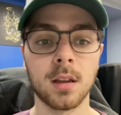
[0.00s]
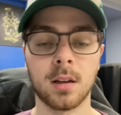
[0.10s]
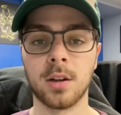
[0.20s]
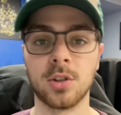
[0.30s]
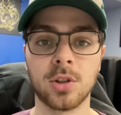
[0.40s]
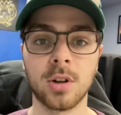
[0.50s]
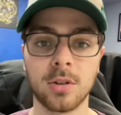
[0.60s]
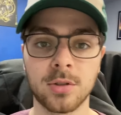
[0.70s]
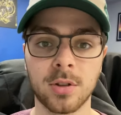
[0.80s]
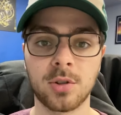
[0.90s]
You should
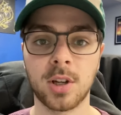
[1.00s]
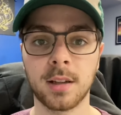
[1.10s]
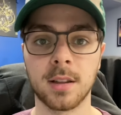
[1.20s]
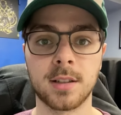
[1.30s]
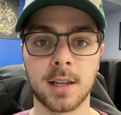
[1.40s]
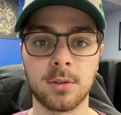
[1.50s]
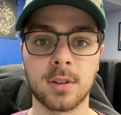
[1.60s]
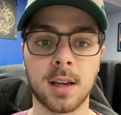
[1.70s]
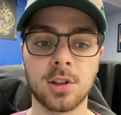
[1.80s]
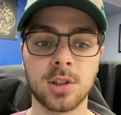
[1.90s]
also check the
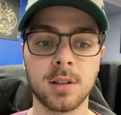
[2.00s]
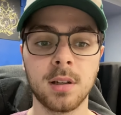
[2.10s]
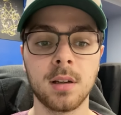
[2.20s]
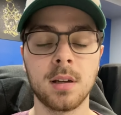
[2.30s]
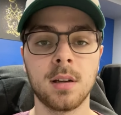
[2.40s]
salutation.